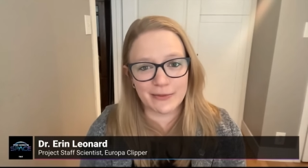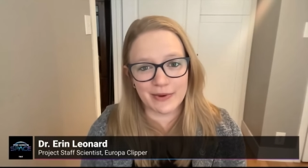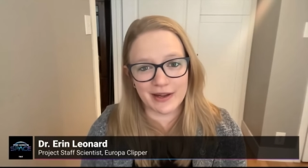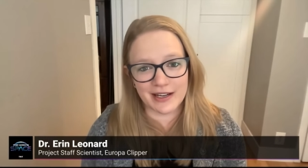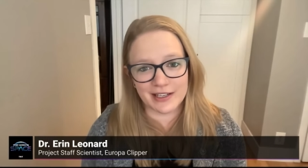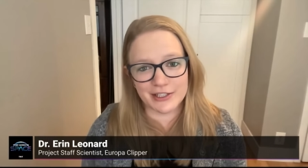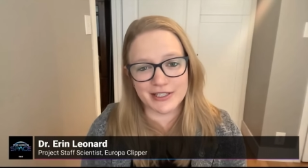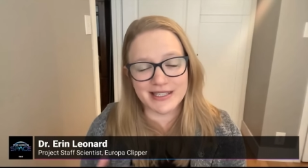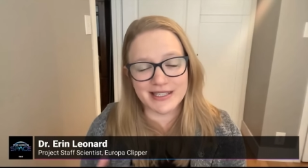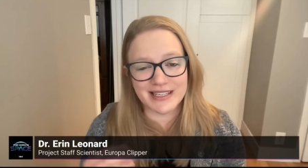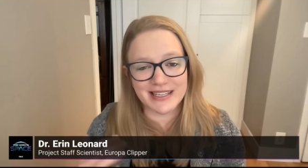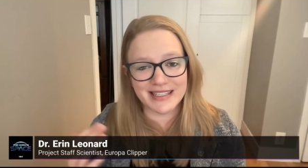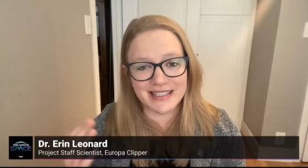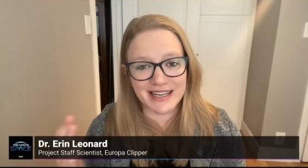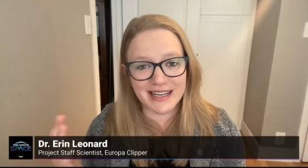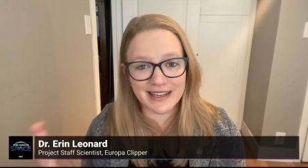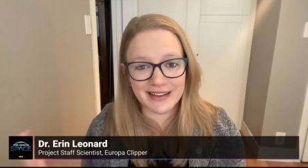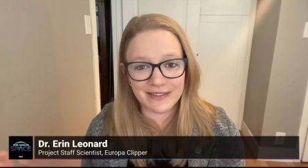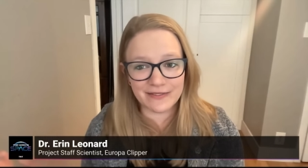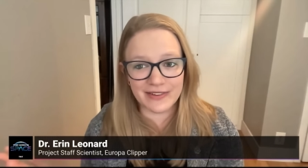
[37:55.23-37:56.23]
We actually say
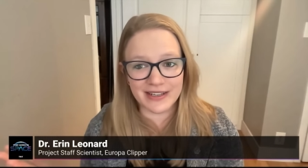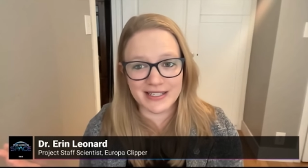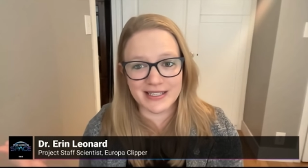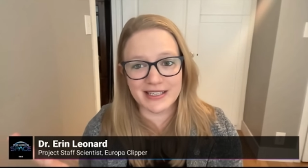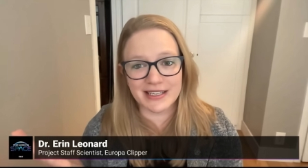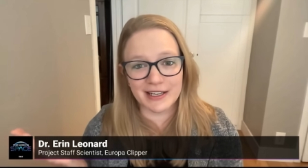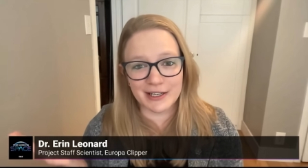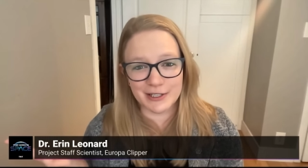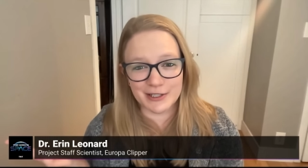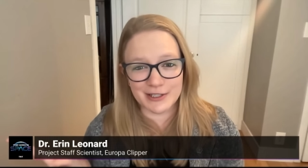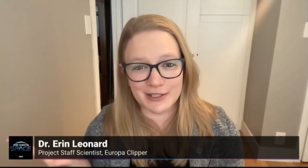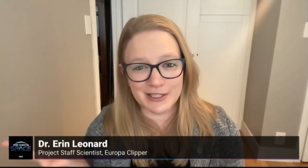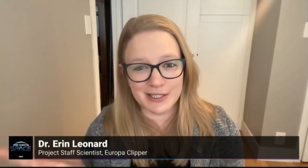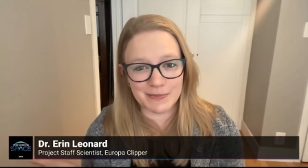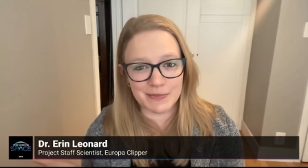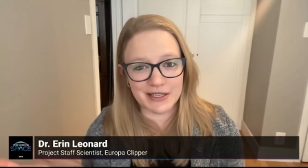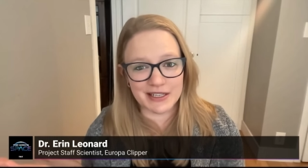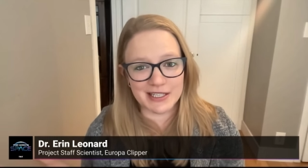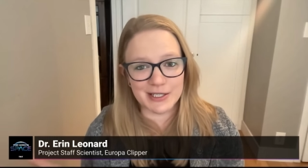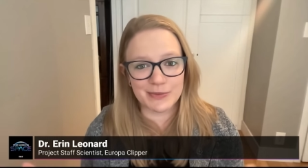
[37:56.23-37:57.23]
10 investigations
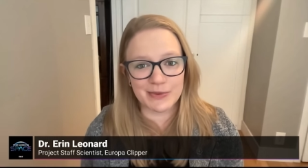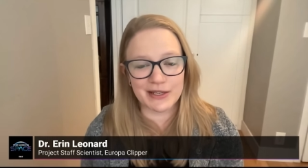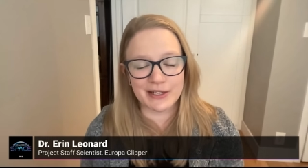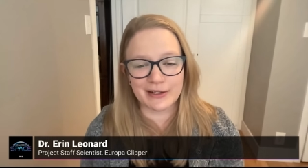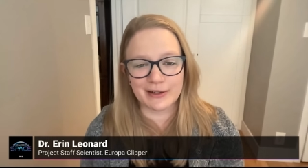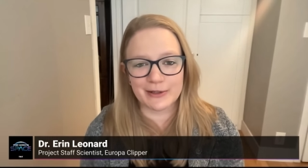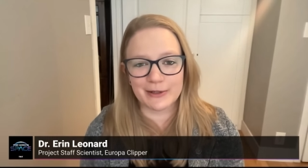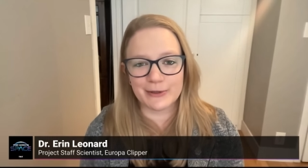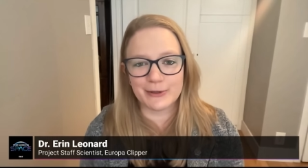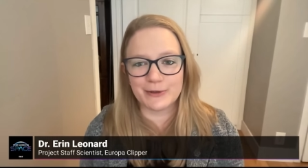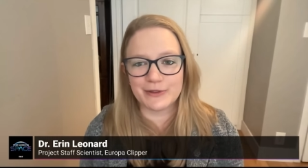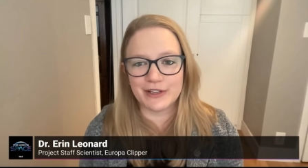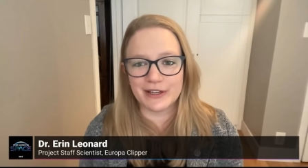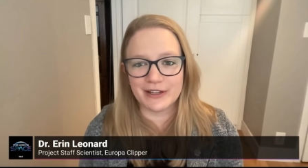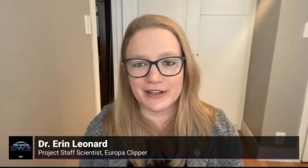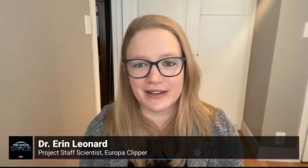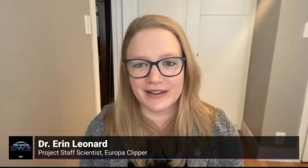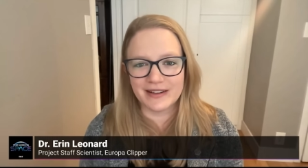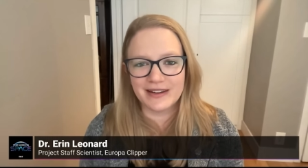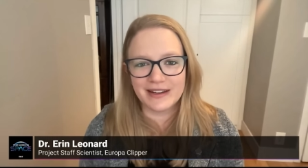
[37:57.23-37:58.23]
because we include
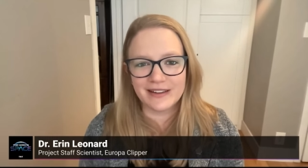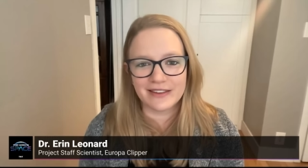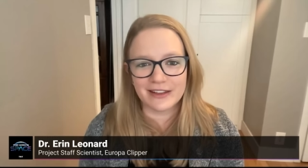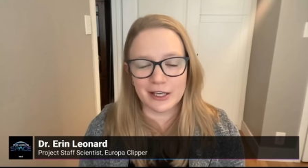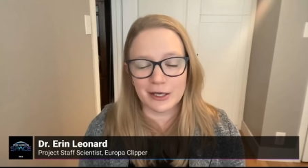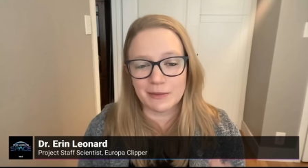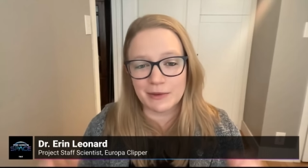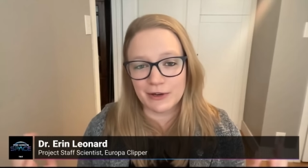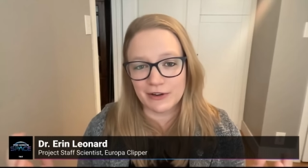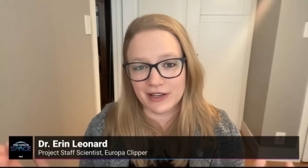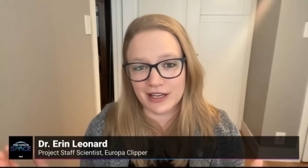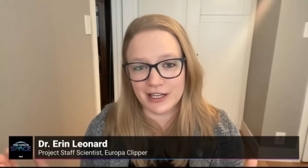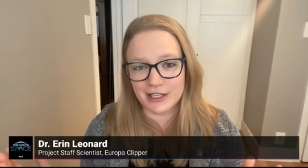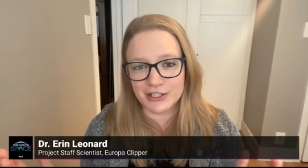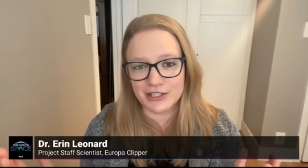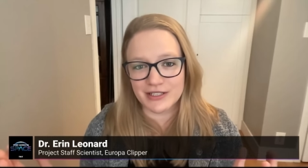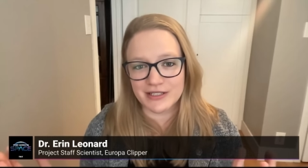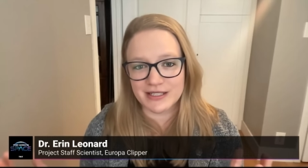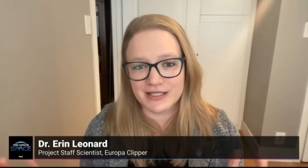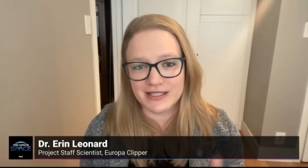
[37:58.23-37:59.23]
the
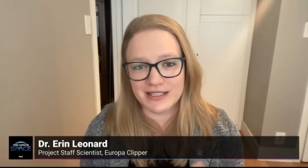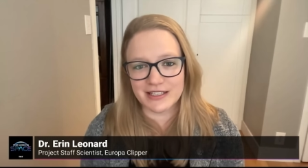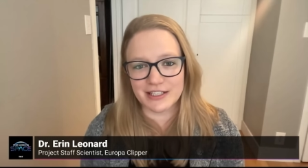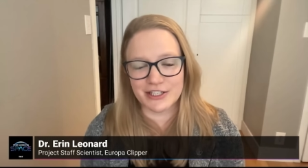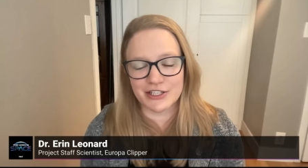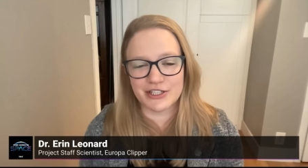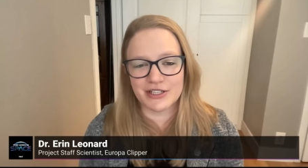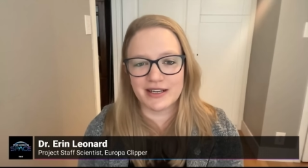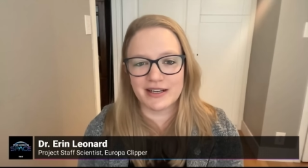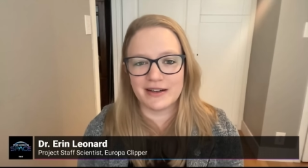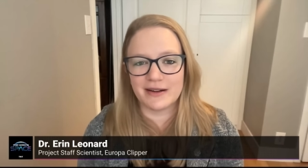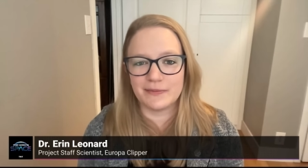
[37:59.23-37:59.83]
communications dish